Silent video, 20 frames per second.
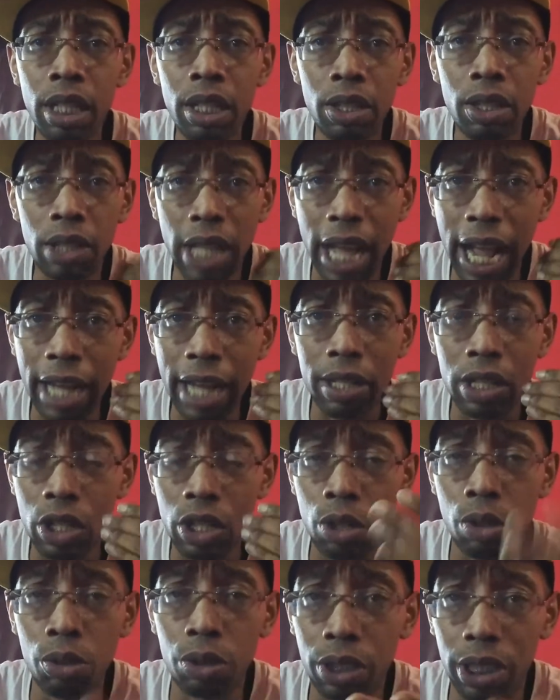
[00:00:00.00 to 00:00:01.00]
That
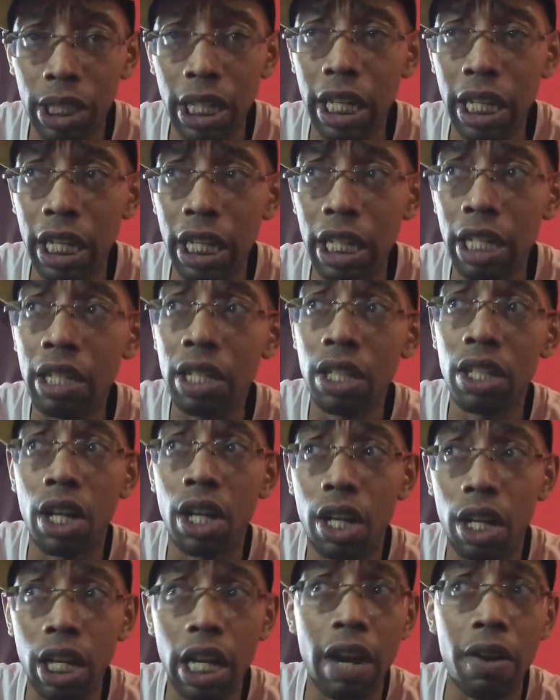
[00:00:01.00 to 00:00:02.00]
you see the
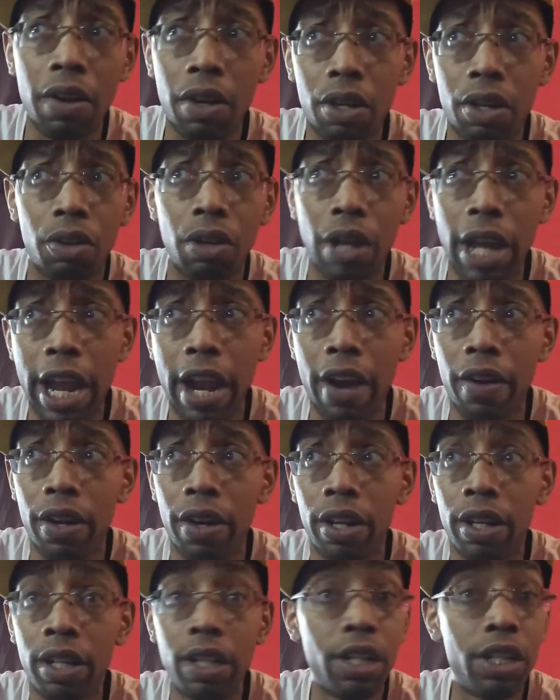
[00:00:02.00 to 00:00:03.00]
clerical
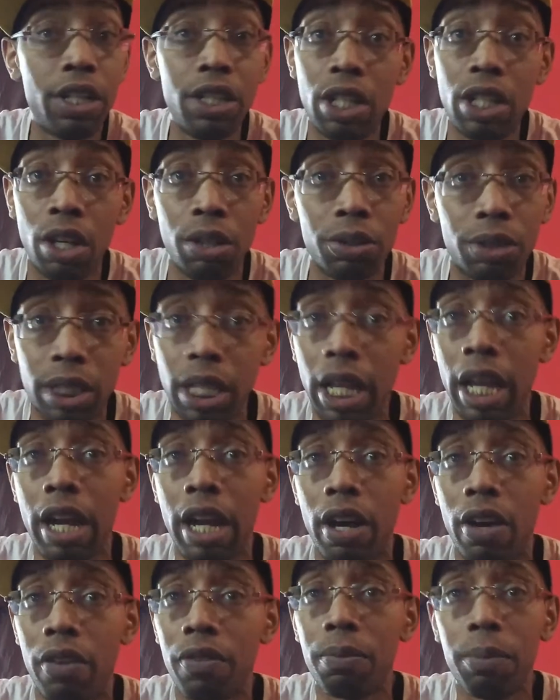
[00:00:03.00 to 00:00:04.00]
error
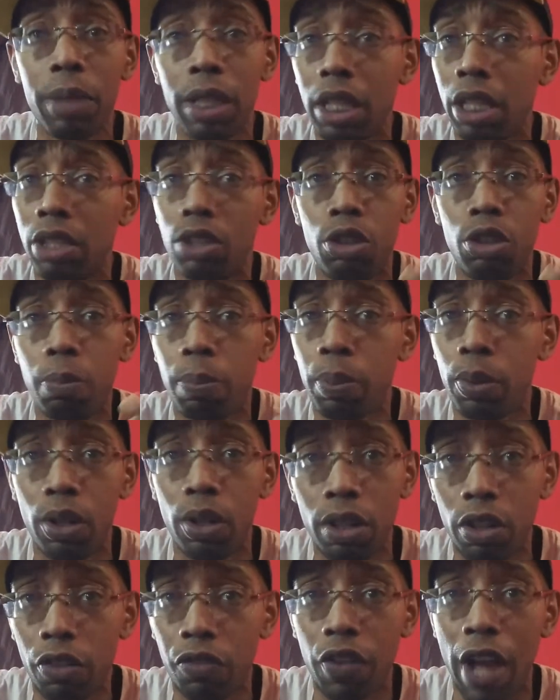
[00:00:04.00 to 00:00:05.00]
yourself because you pull
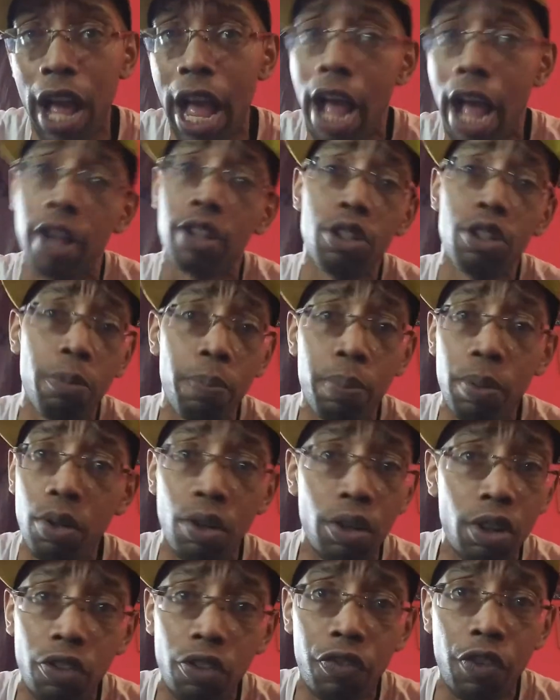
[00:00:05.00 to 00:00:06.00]
the file, you
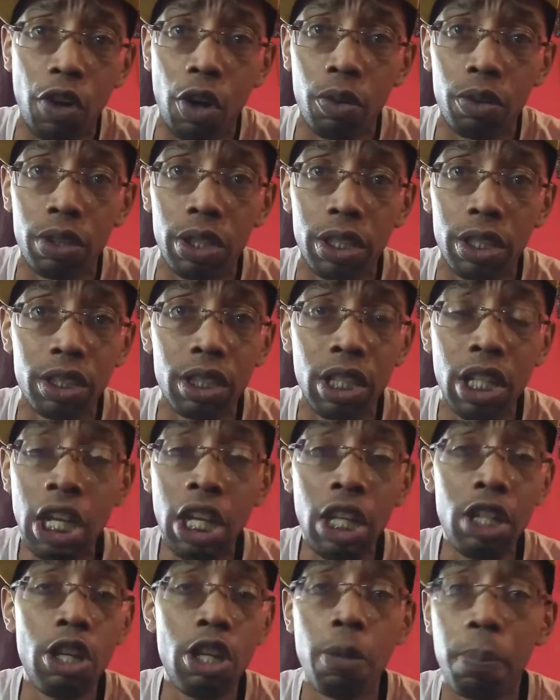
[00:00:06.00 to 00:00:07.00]
pull the folders,
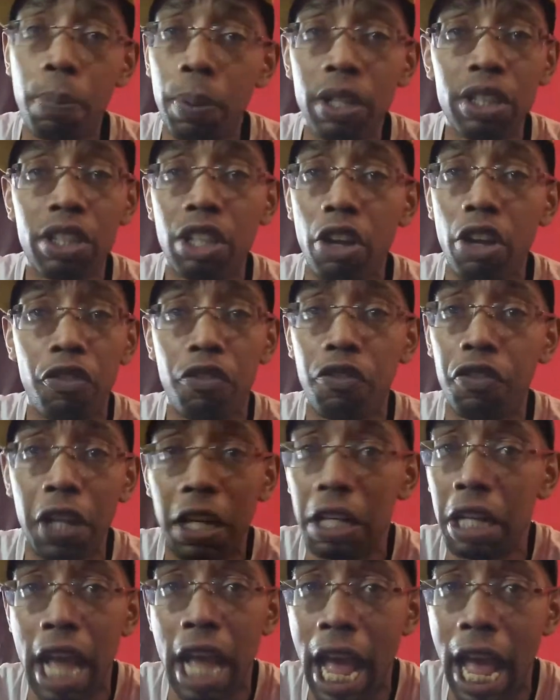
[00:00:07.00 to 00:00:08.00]
you put the
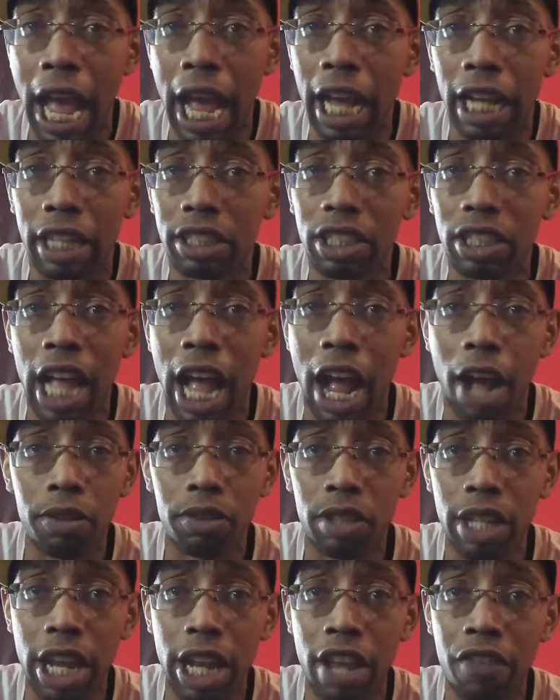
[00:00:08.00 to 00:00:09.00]
finags out
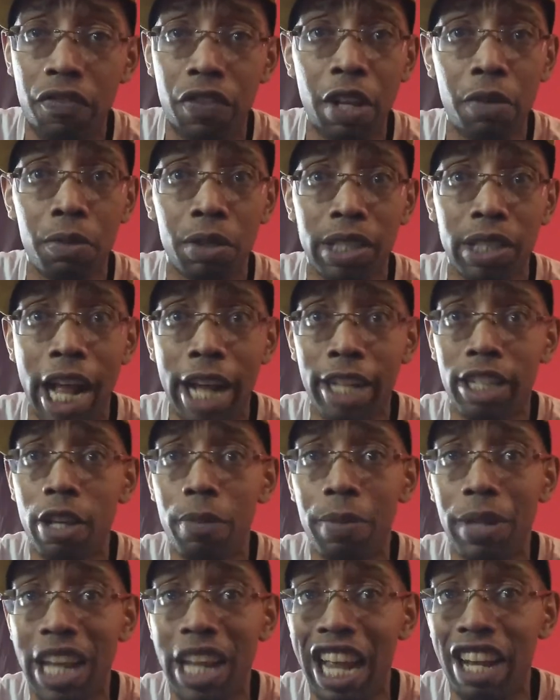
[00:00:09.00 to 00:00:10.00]
there. Vic was locked up
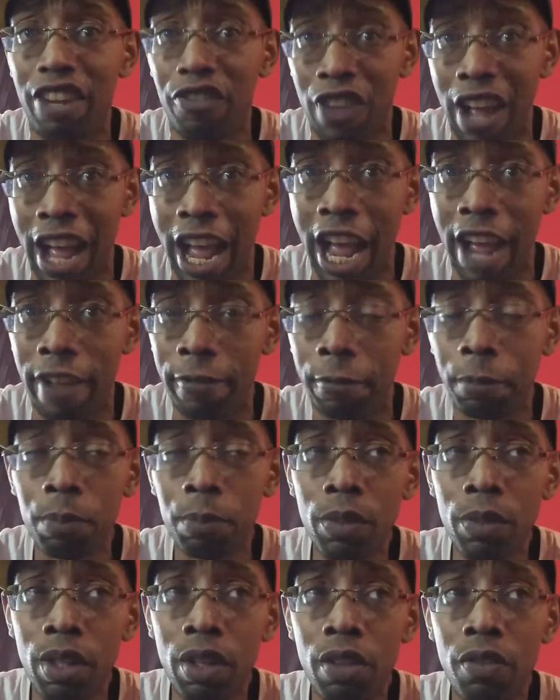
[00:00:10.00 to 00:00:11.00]
in 95.
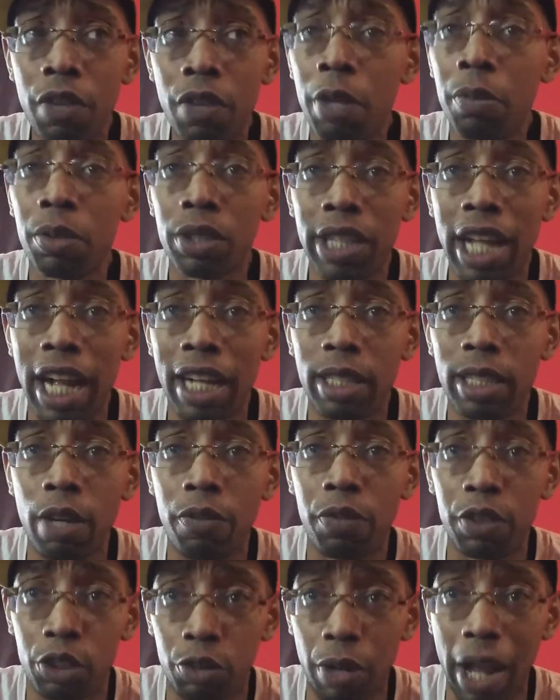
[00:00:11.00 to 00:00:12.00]
Vic was locked up
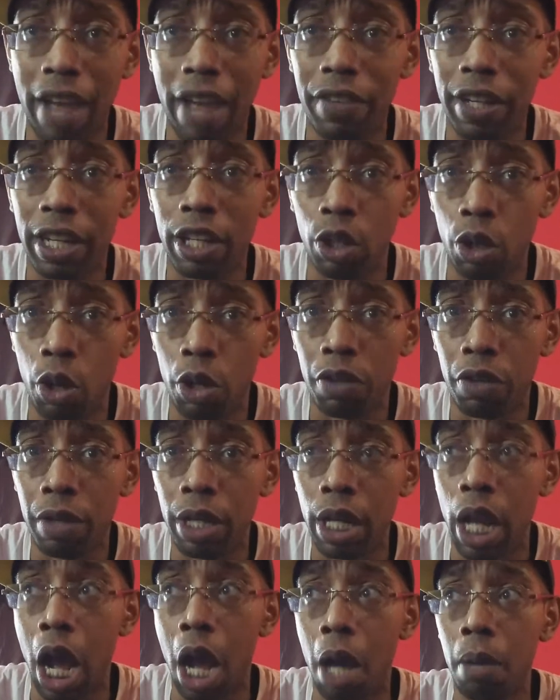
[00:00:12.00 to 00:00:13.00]
for traffic, loitering.
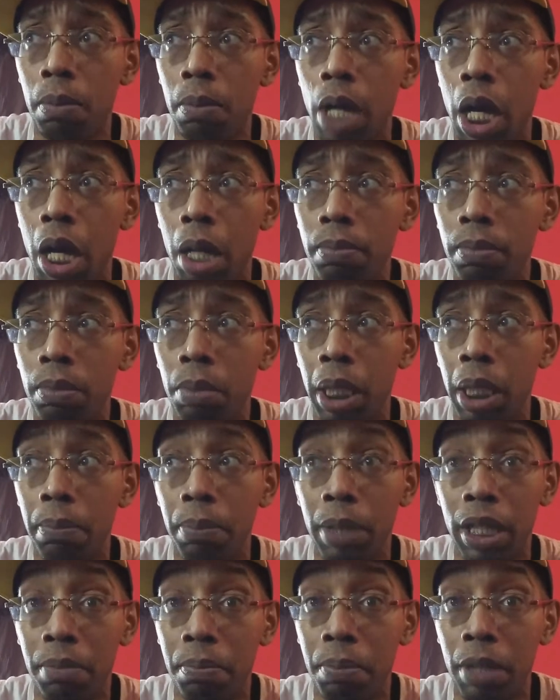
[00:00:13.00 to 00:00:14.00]

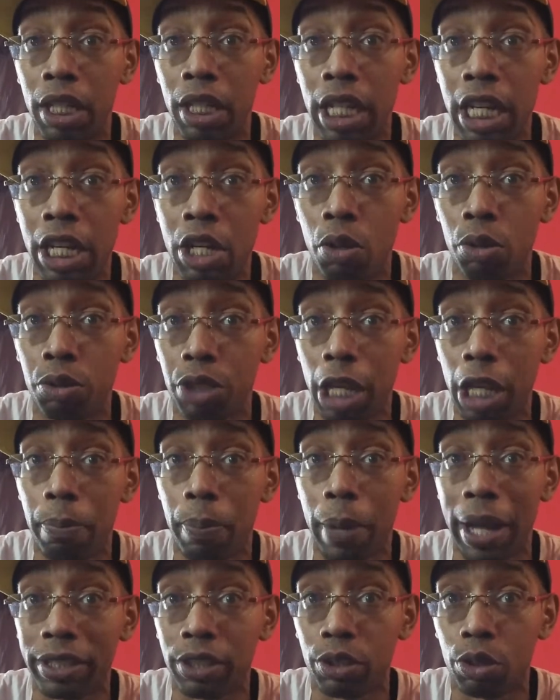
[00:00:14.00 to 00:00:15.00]
But it don't say
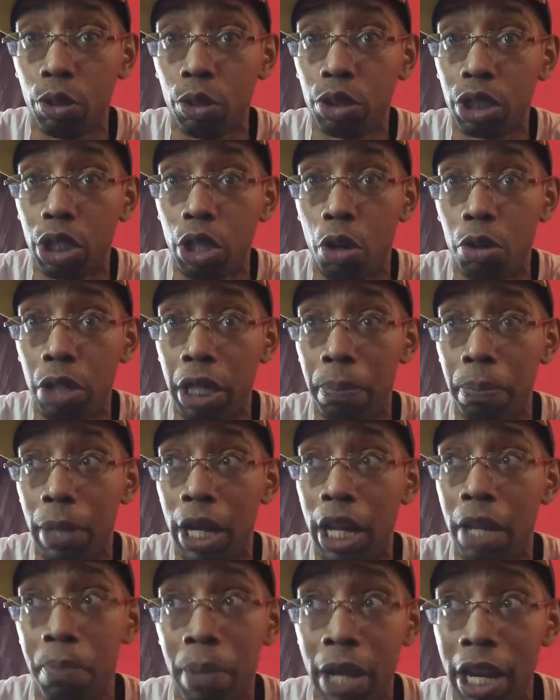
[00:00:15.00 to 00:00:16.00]
prostitution on it.
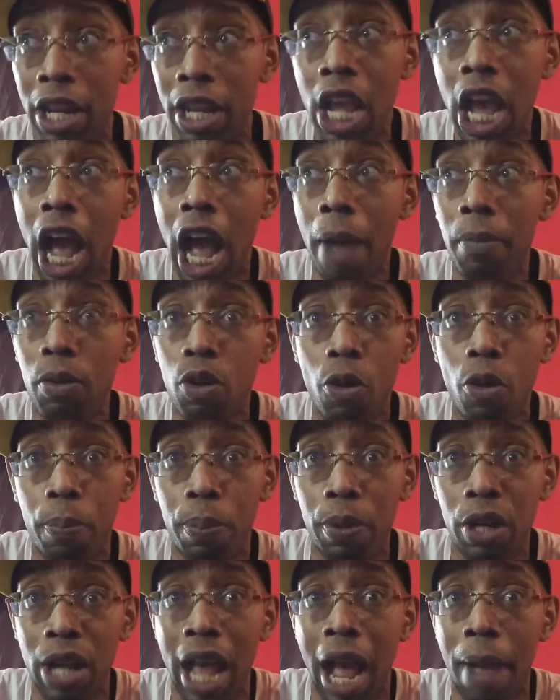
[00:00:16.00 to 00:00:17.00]
But I'm
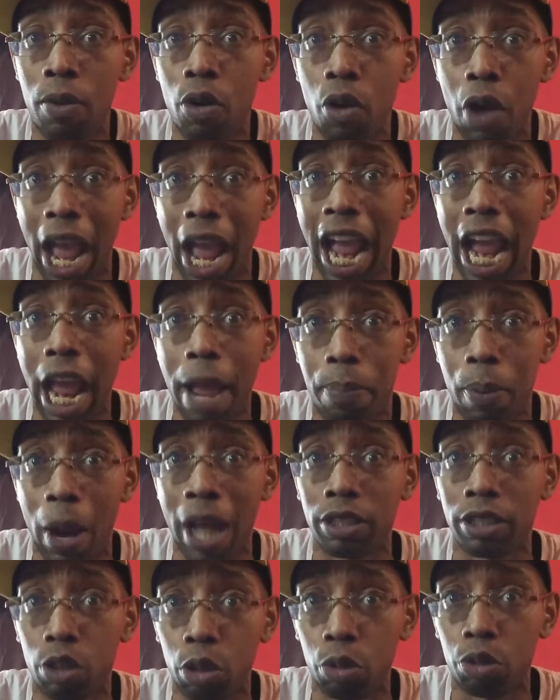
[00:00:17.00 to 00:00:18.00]
gonna add
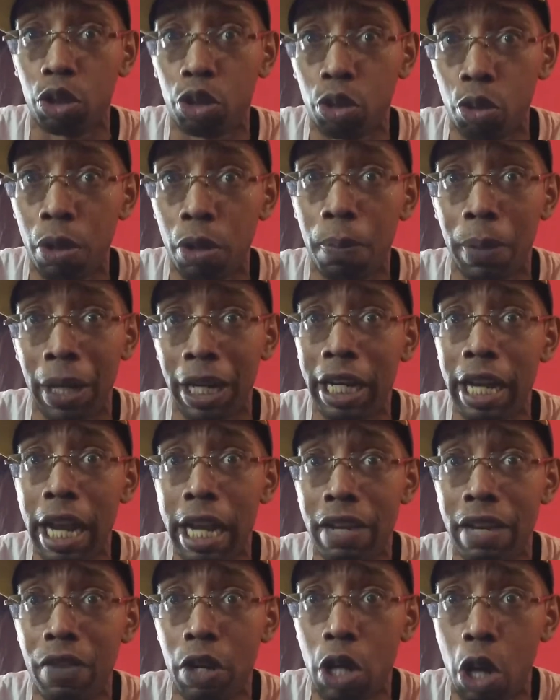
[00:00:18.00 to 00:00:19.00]
prostitution to it, but it
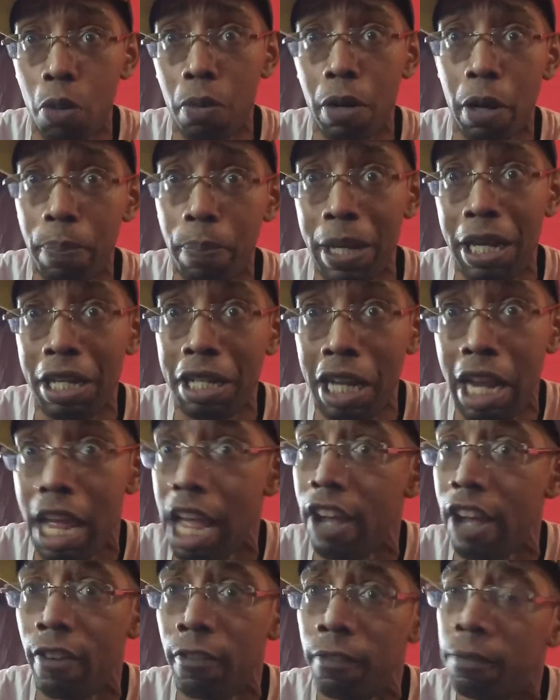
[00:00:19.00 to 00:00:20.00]
ain't even on the
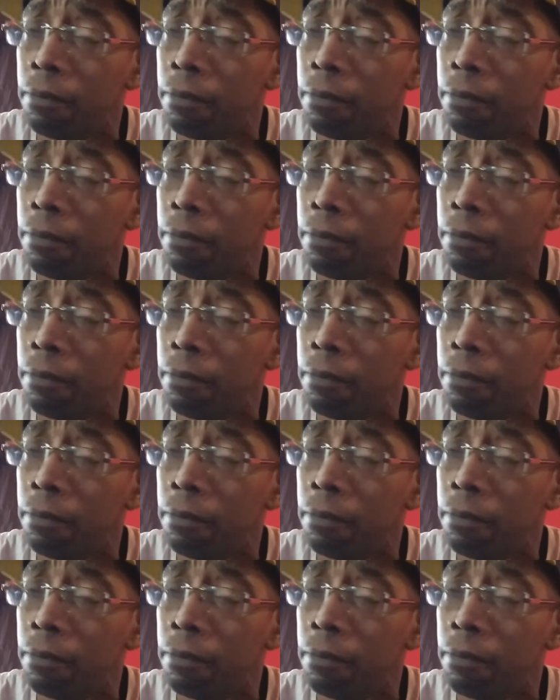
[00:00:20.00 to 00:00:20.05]
PDF.